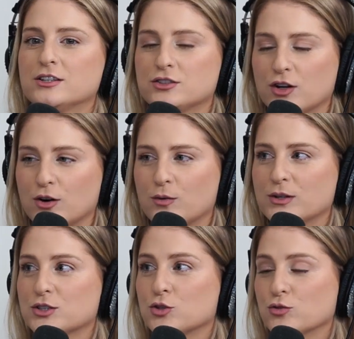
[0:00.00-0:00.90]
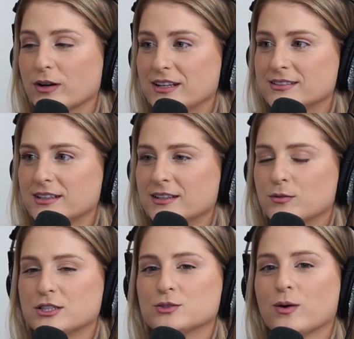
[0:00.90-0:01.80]
So what's crazy,
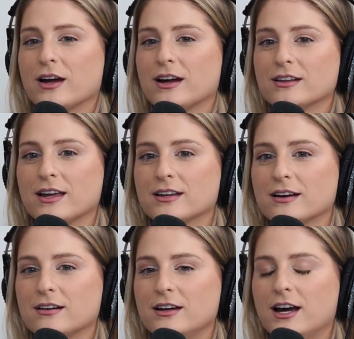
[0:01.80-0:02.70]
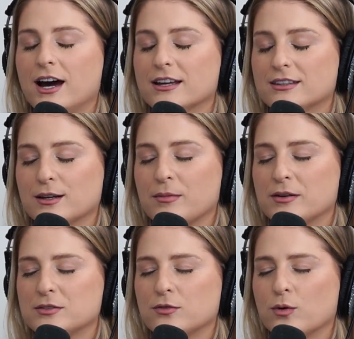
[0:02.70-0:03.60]
which is why I like I think
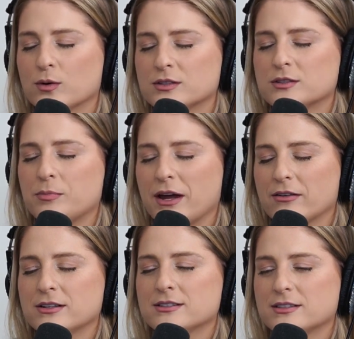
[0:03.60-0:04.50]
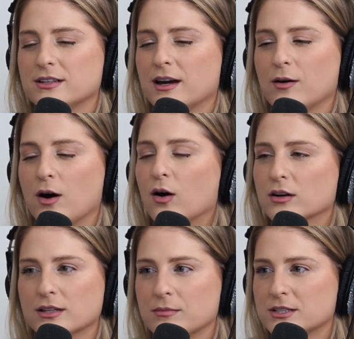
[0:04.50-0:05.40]
about divorced parents and how
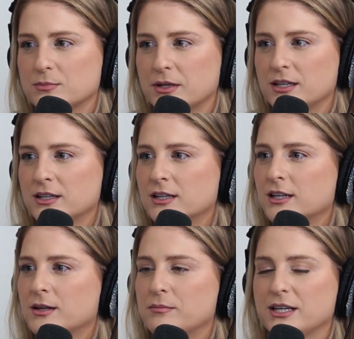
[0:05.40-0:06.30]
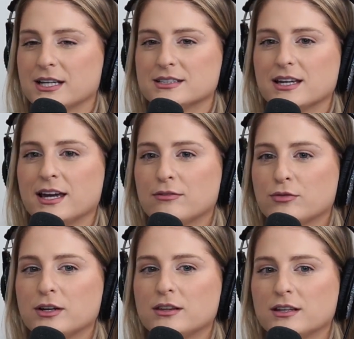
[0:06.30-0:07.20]
hard that must be mm-hmm. because
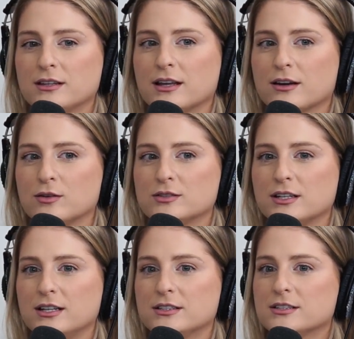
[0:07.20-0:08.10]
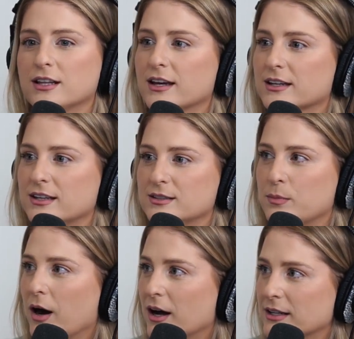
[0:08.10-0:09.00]
everything that goes into that kid's
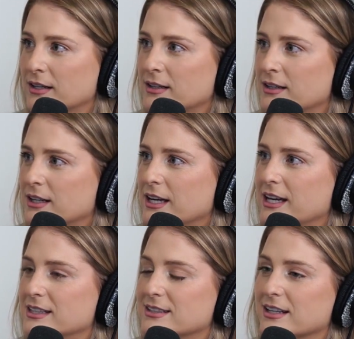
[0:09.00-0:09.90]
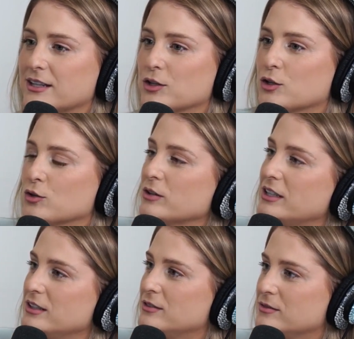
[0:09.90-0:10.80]
body is like an
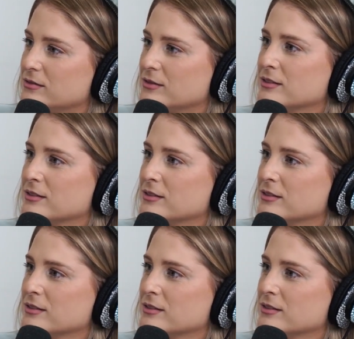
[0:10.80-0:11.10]
agreed